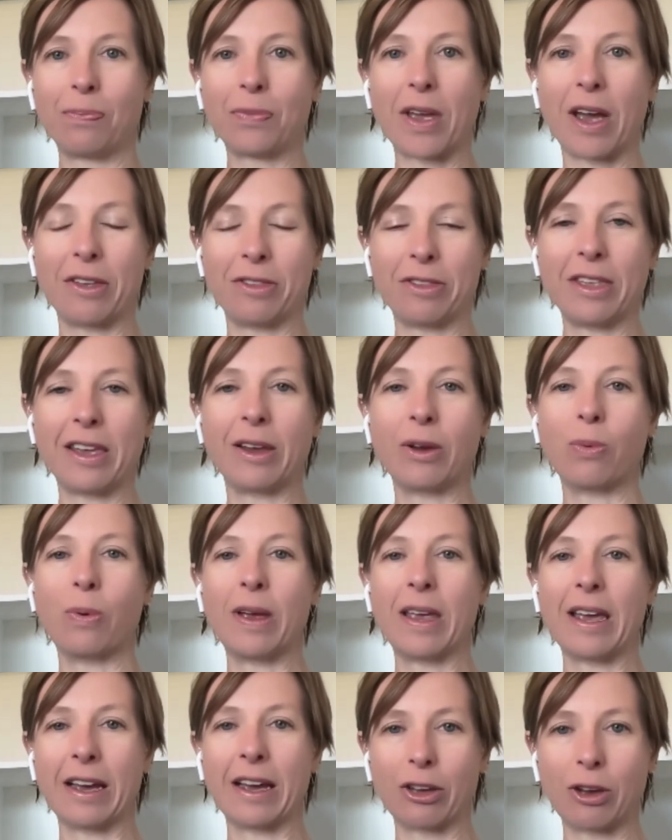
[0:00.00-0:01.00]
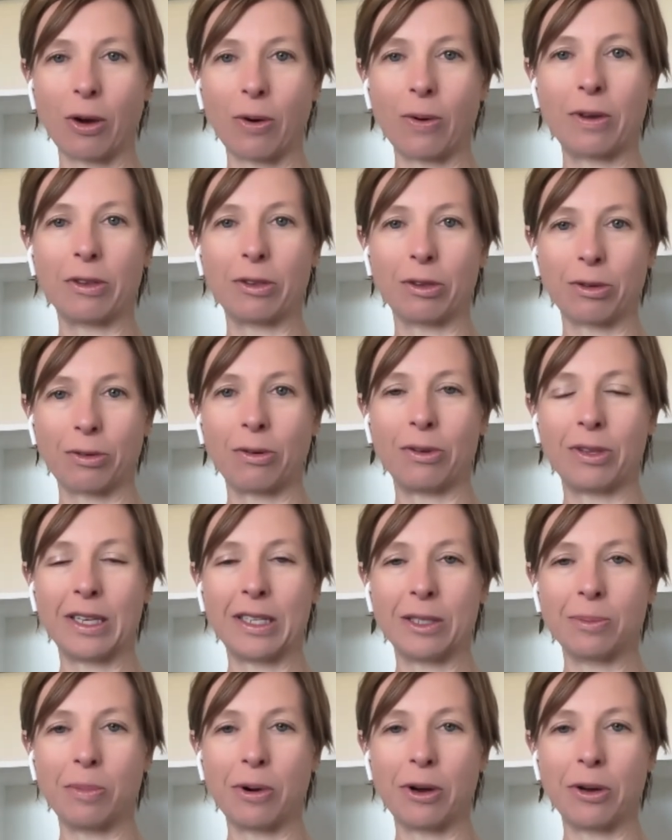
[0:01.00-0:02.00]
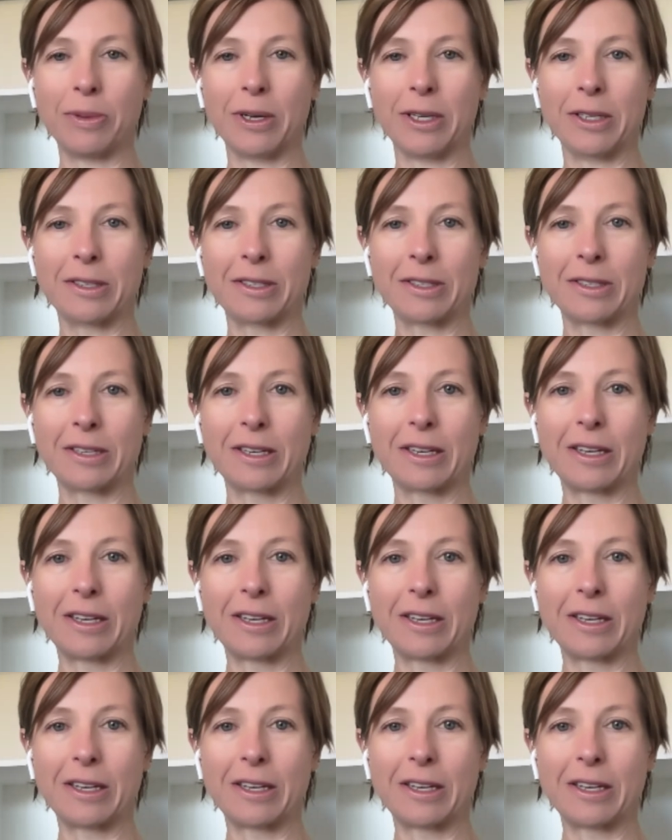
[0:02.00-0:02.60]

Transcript: I think yeah. we are going through these moments.